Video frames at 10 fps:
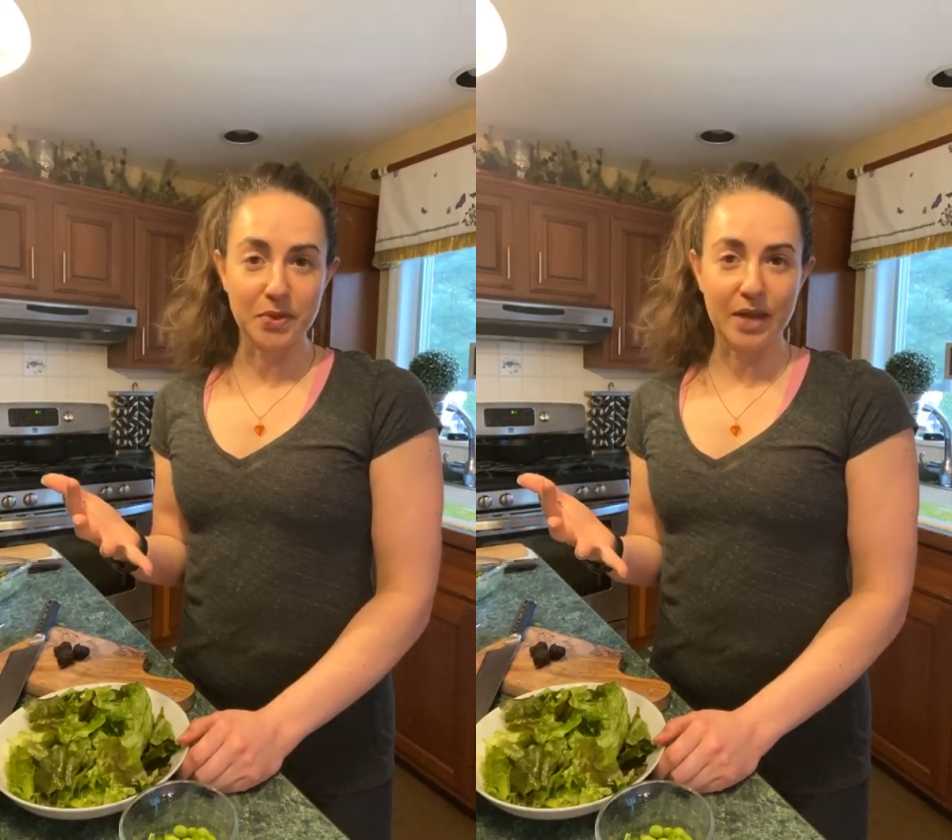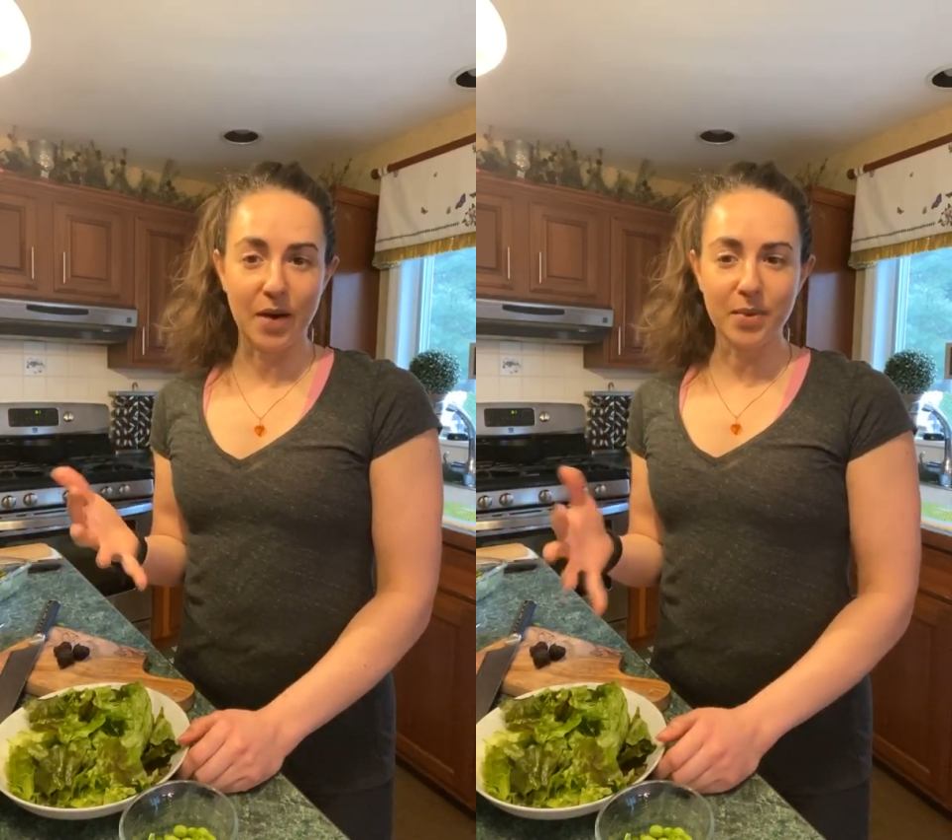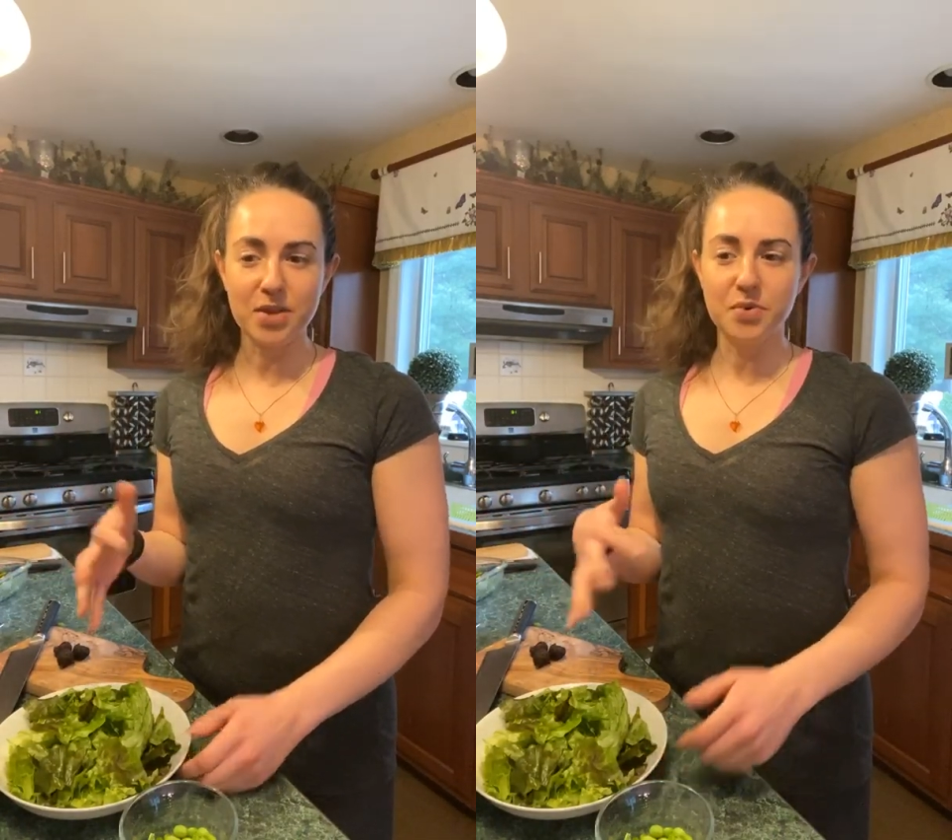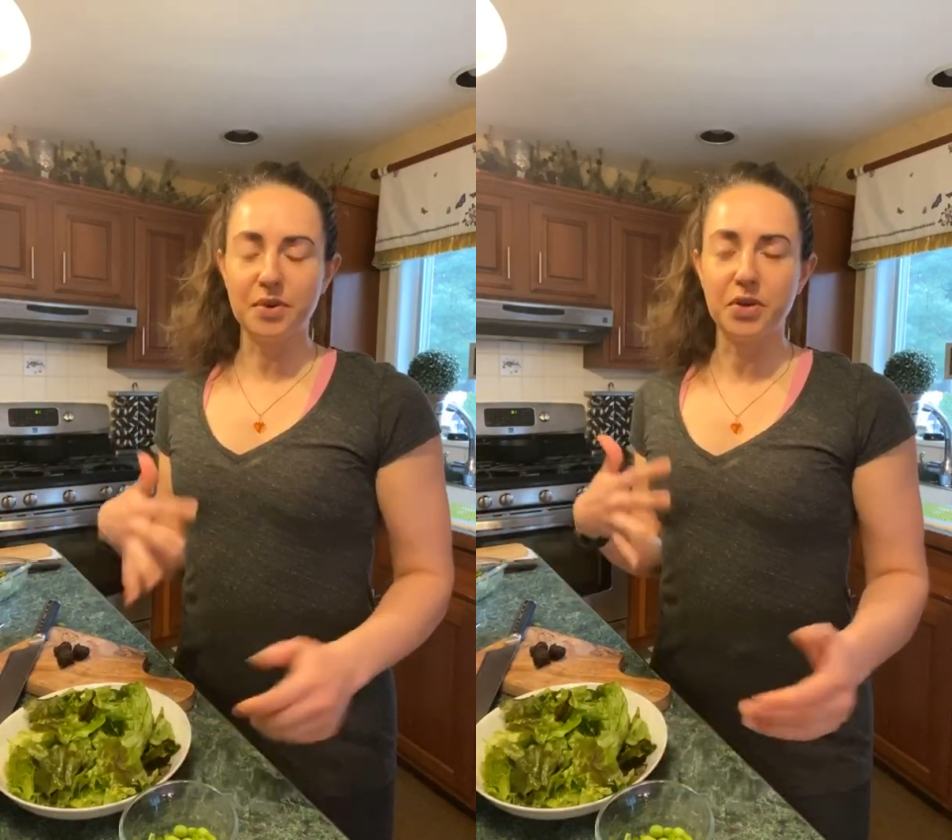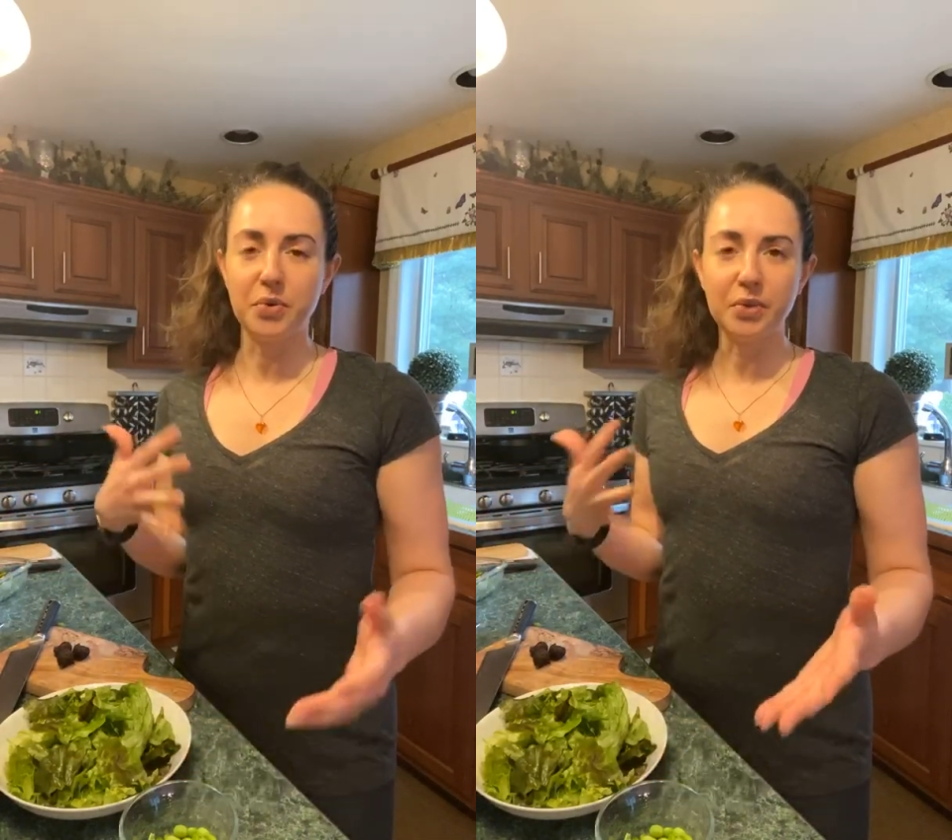So that way you
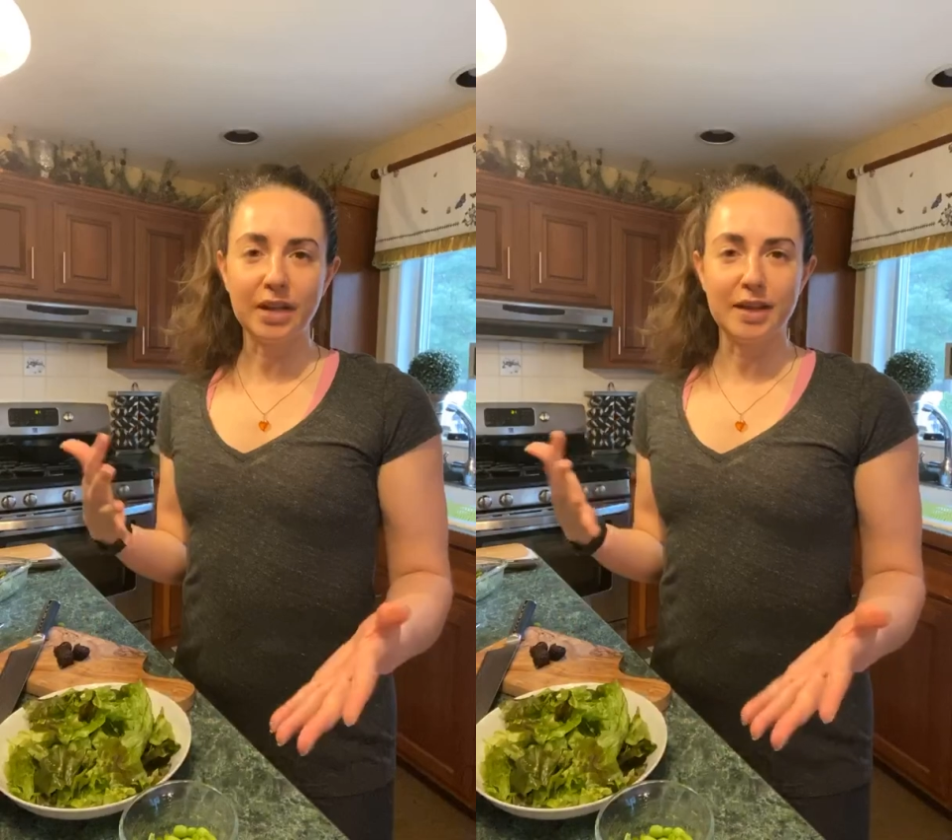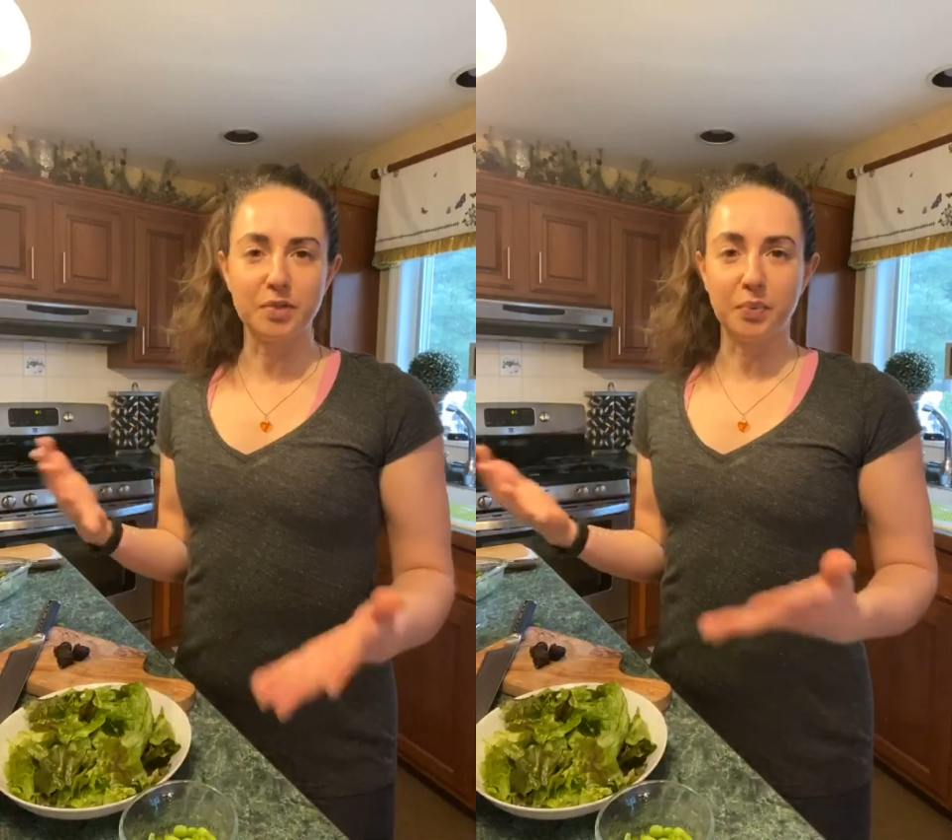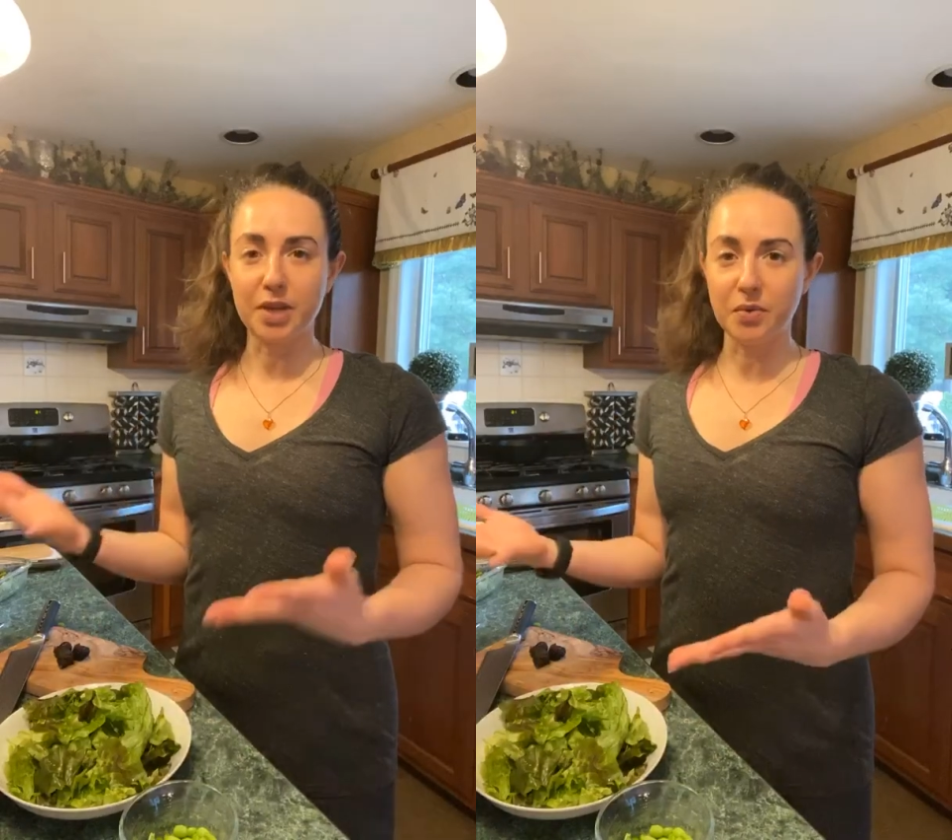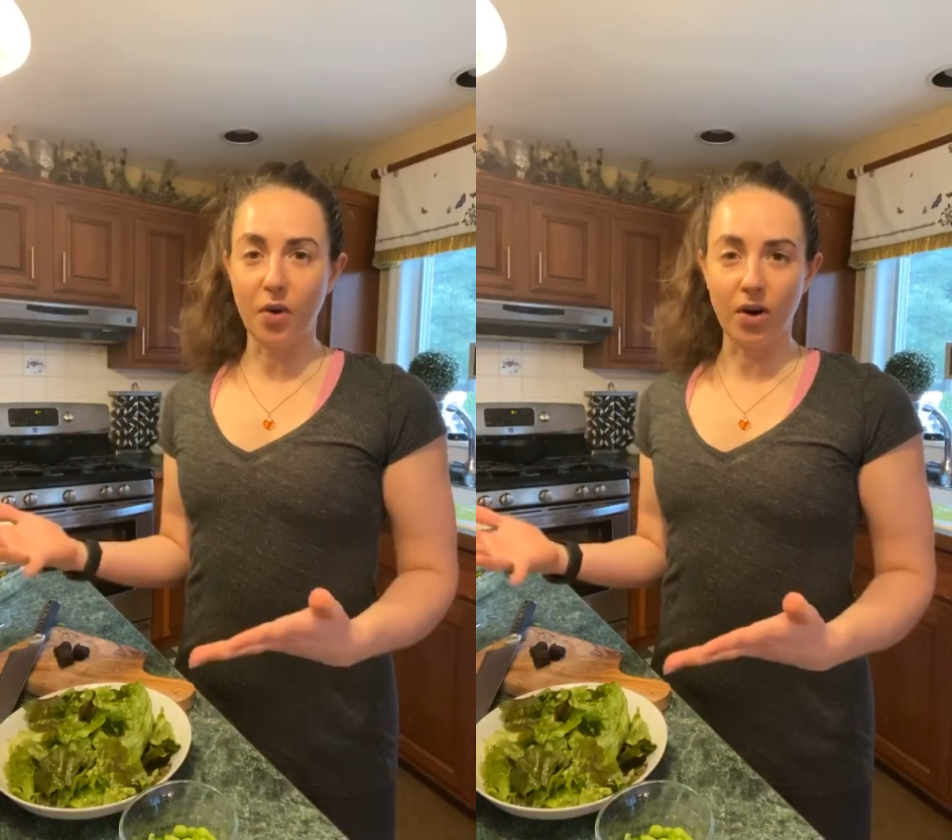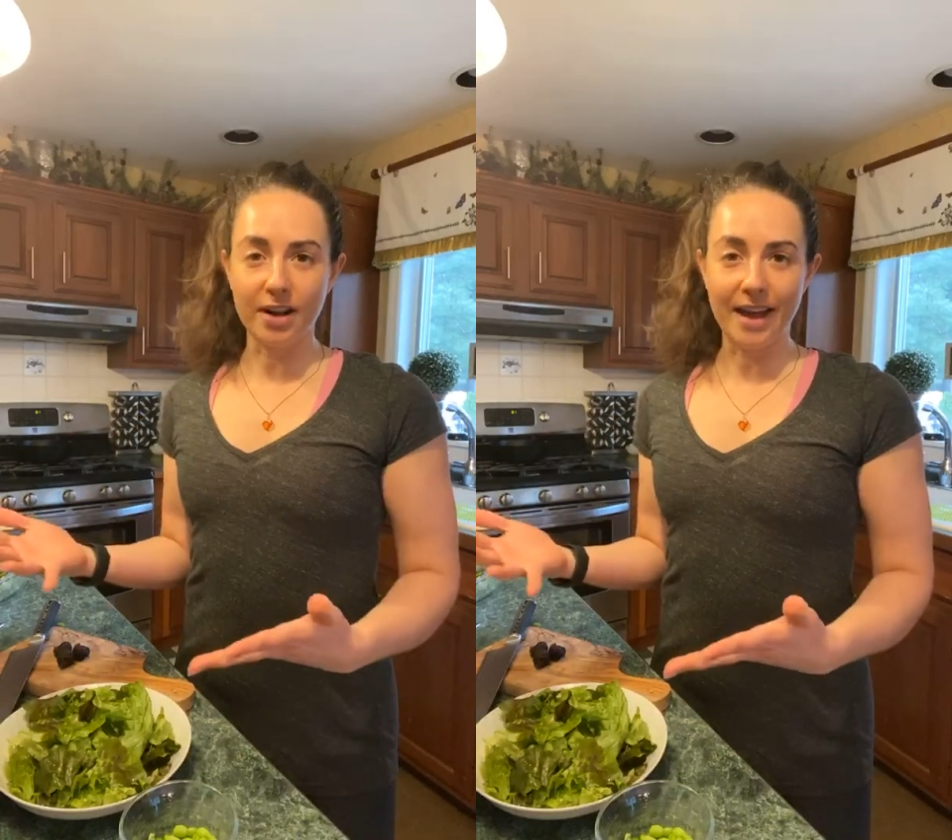can utilize what you
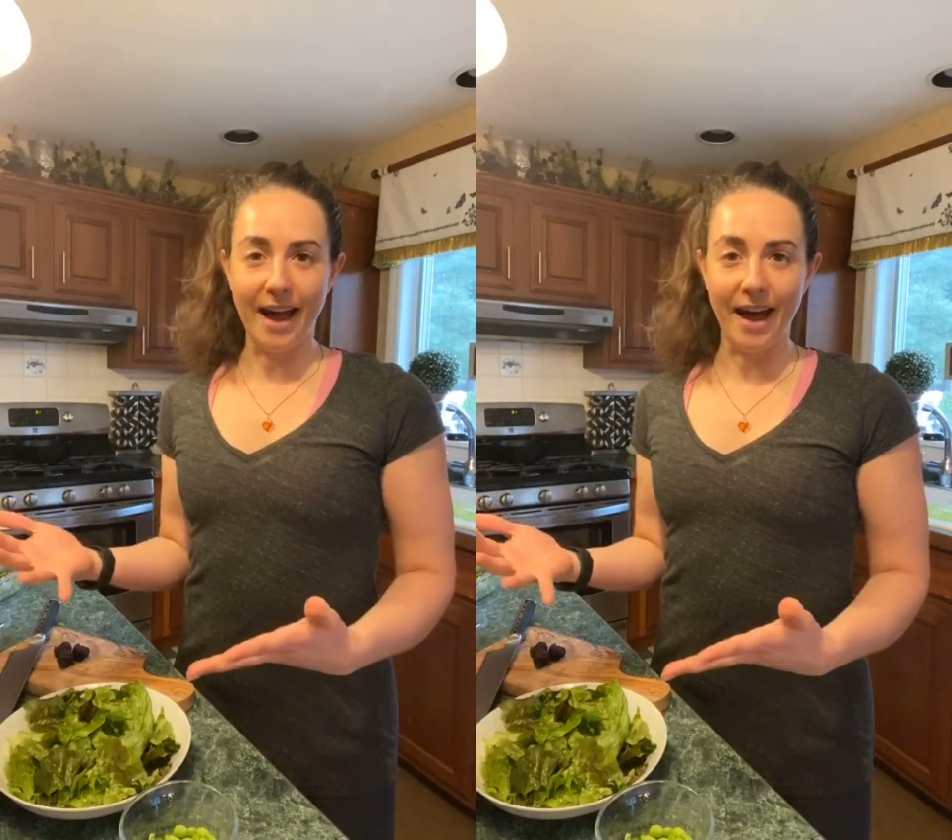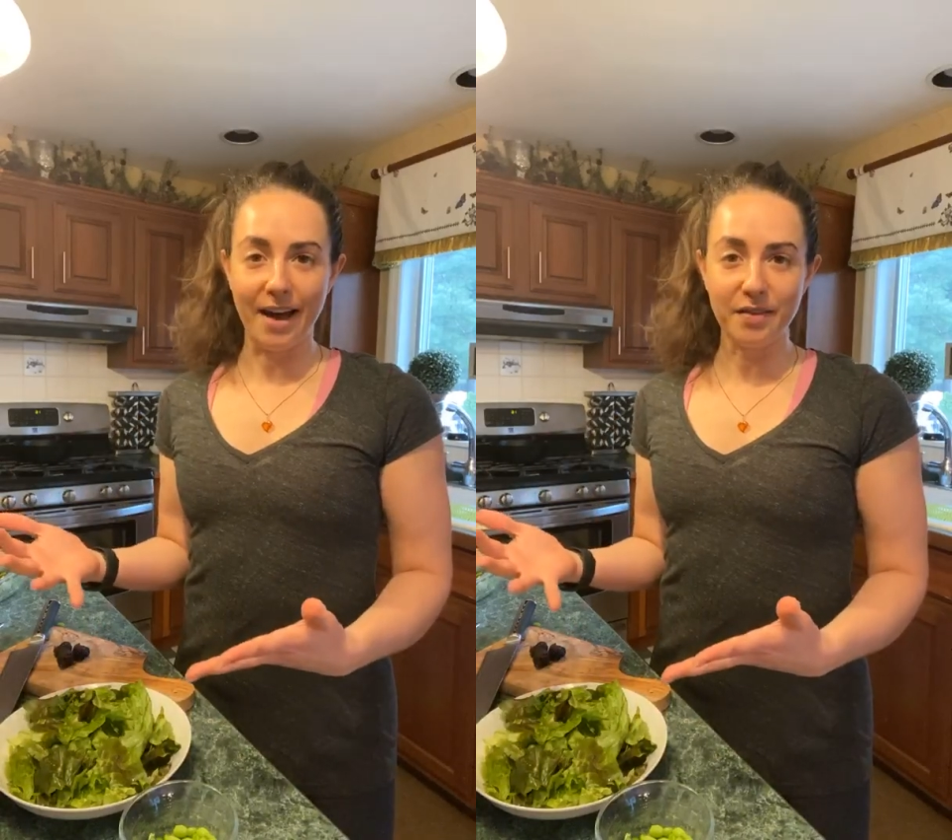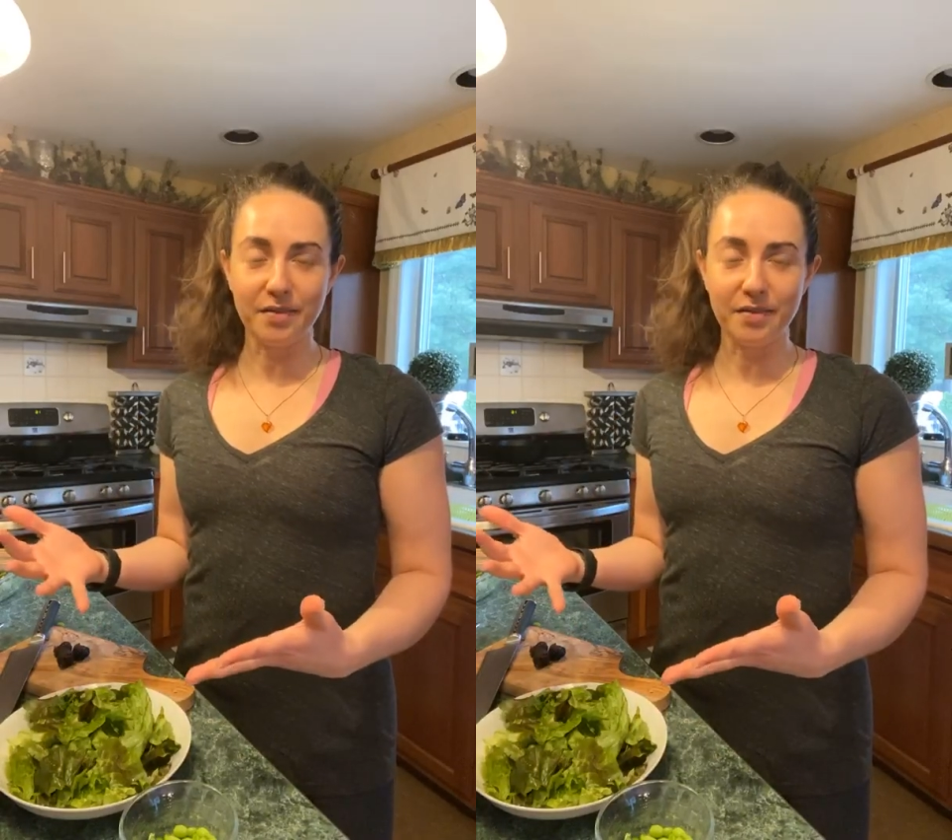already have